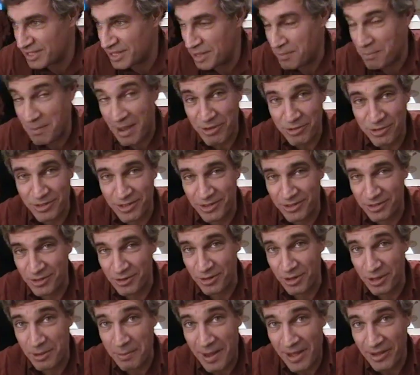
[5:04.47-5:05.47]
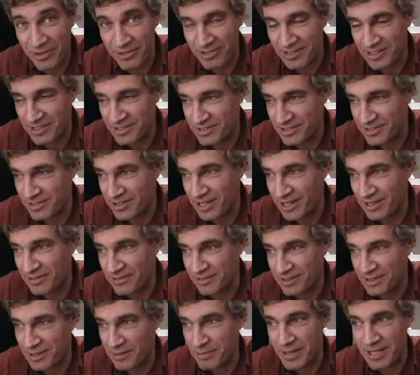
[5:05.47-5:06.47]
the mousasaur, the mouse lizard,
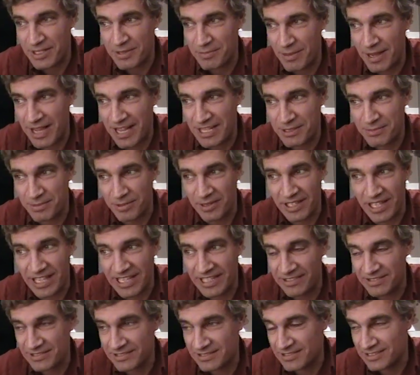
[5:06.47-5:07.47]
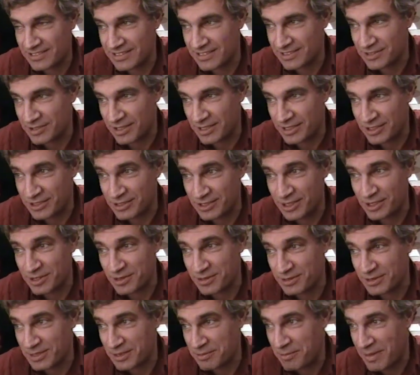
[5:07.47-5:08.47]
off in the best possible light. I'm trying to
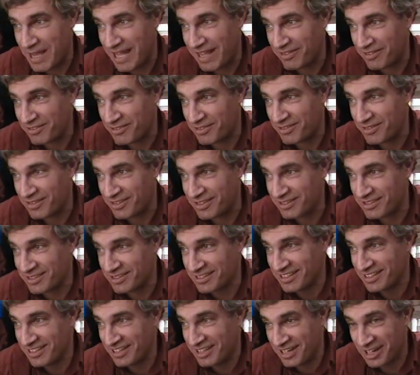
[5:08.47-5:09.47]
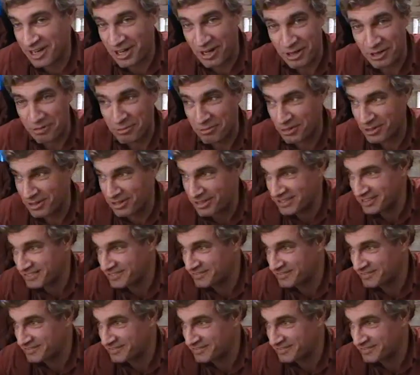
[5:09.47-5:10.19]
show uh, Matt's uh, hard work.